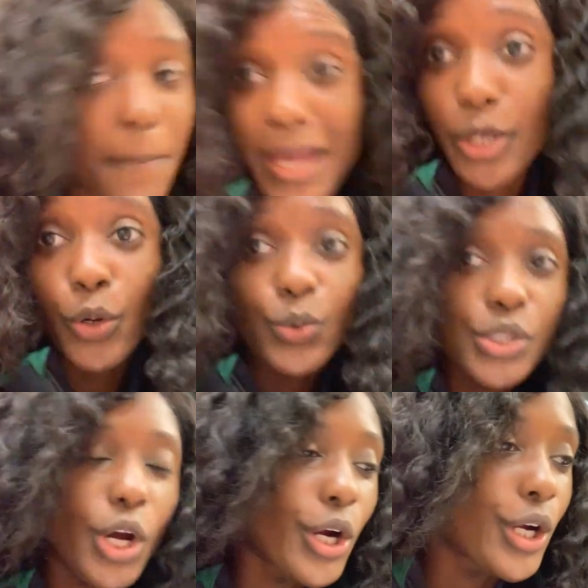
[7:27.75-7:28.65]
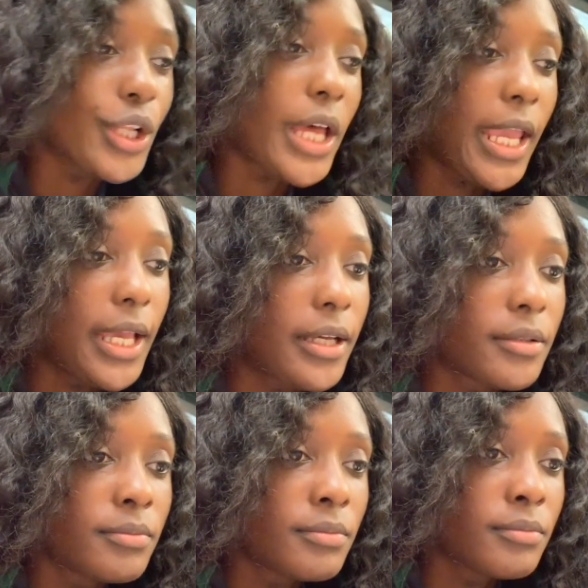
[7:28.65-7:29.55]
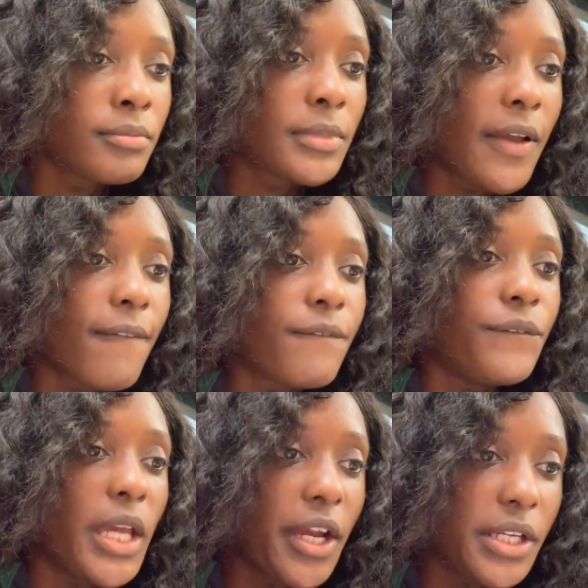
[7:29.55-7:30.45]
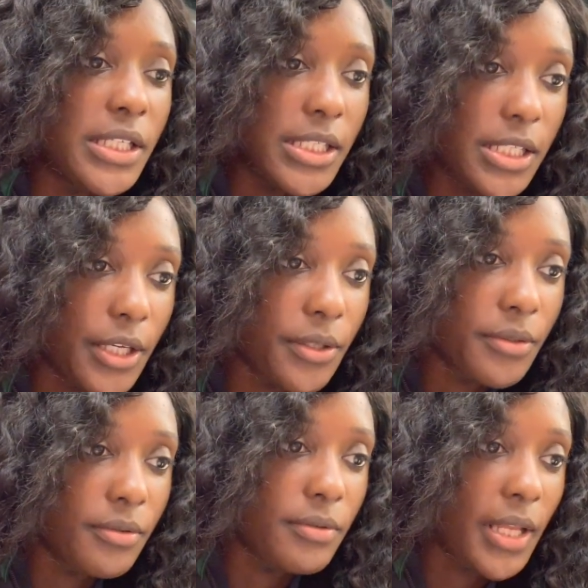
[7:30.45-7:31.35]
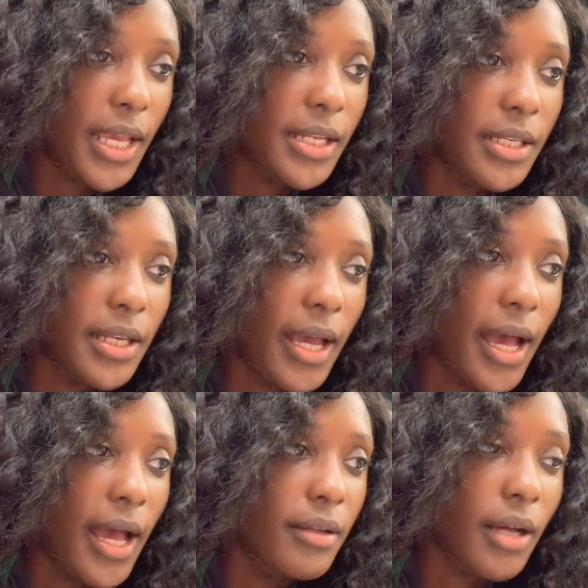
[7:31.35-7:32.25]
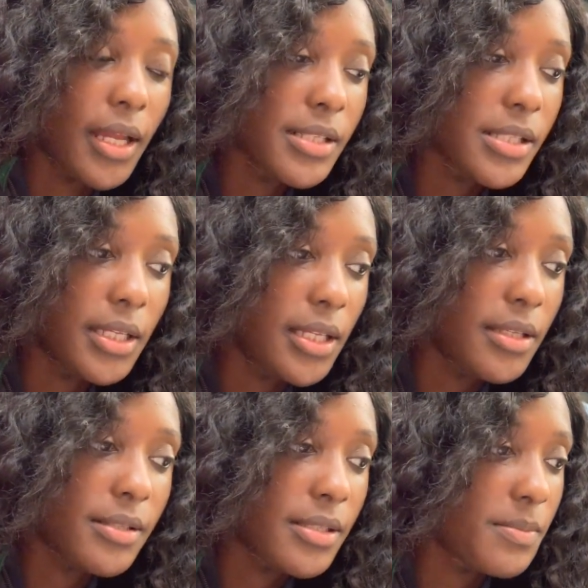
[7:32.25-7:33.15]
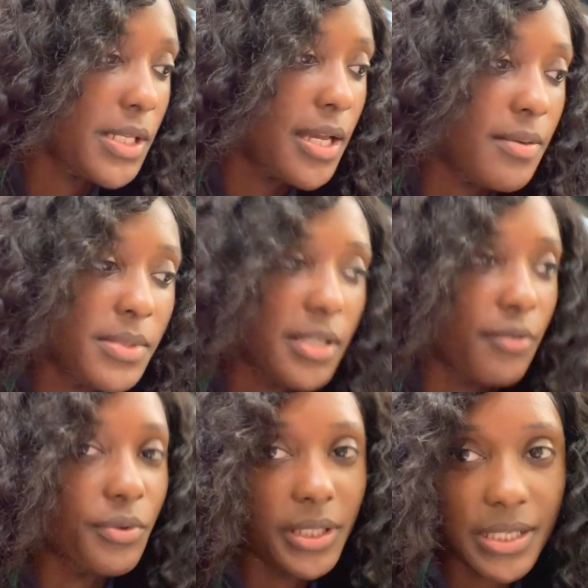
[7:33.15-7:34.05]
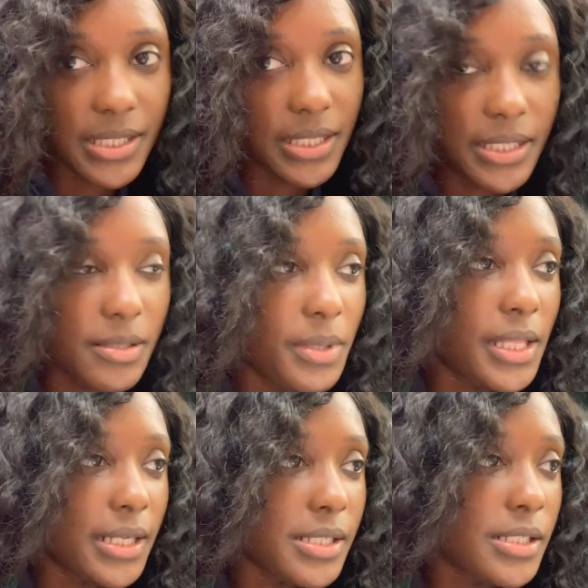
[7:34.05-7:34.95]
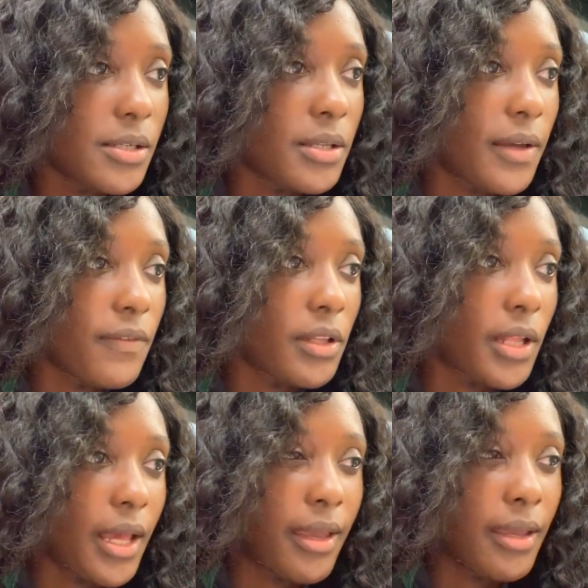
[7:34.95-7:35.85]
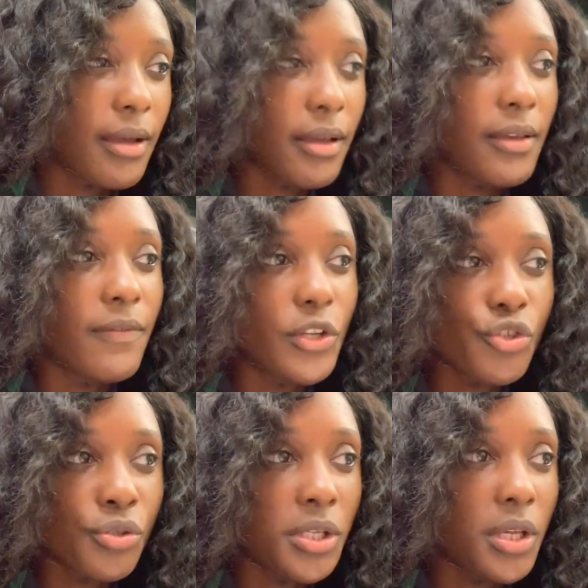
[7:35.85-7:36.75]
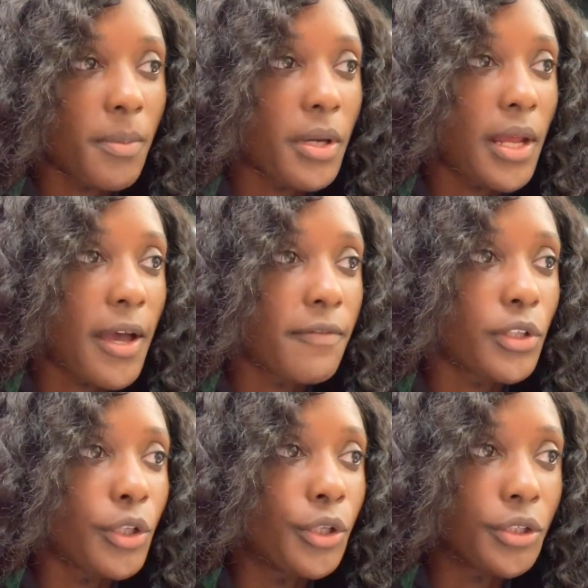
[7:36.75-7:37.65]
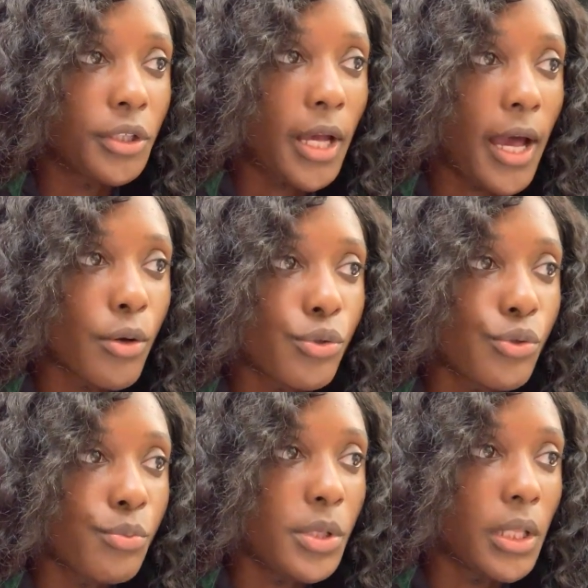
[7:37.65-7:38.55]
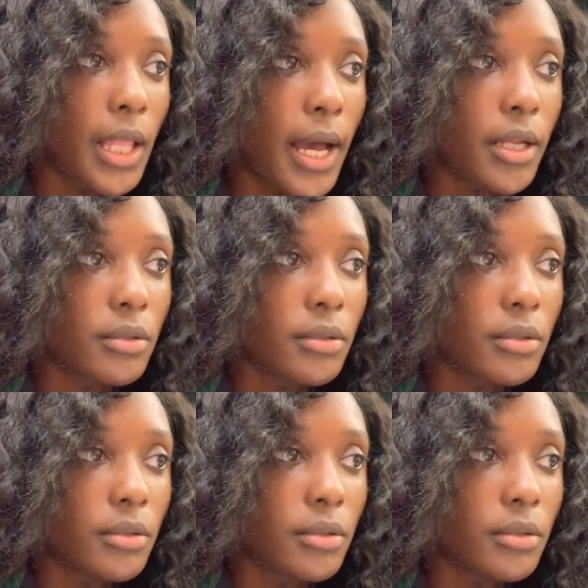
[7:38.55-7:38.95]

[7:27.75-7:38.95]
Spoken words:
my notes are like very detailed, and honestly, sometimes it really doesn't need to be that detailed, and I feel like eventually I'm gonna have to learn how to be a lot